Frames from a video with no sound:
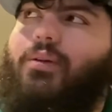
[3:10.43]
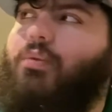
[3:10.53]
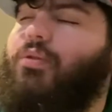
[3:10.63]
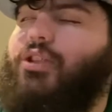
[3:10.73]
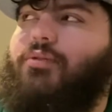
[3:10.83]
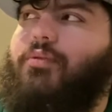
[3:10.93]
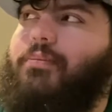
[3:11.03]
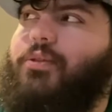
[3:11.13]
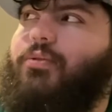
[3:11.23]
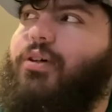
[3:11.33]
will just rip
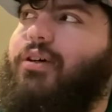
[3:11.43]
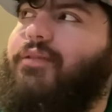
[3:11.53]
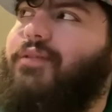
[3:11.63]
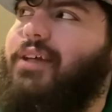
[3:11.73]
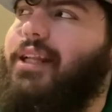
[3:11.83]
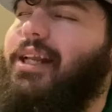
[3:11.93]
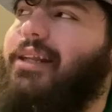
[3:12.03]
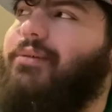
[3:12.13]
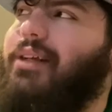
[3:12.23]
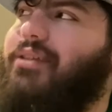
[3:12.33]
you off, and then
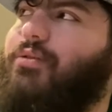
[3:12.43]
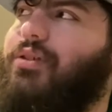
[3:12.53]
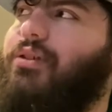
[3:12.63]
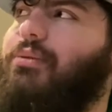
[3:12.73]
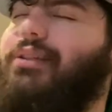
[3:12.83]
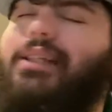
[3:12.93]
when they see,